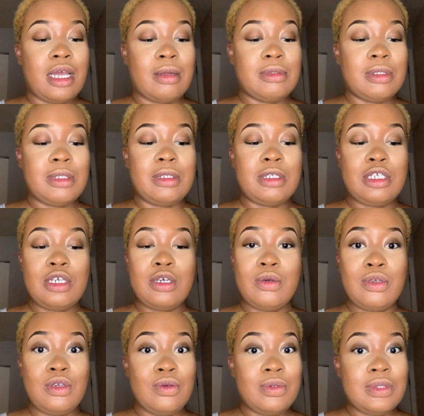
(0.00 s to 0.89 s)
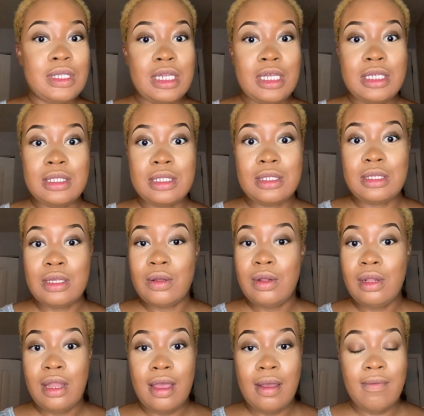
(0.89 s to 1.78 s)
Still using it, still
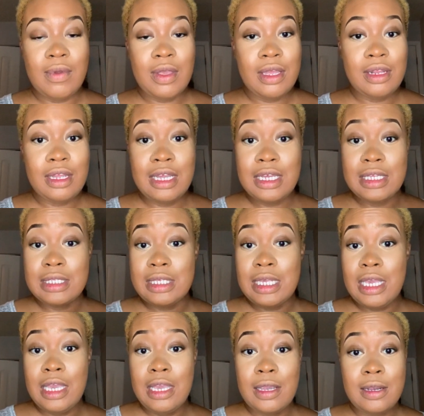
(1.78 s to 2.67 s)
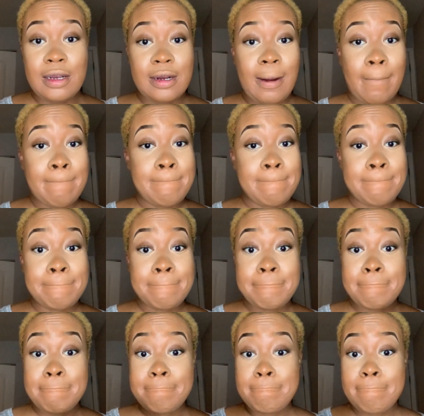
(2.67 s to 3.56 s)
love it. It's here,
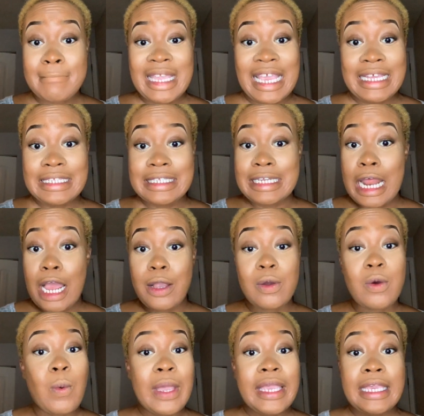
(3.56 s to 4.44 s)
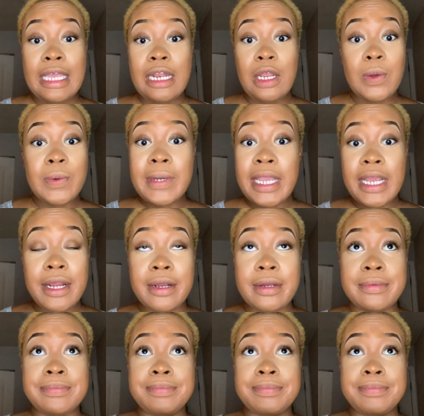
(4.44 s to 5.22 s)
it's not going anywhere.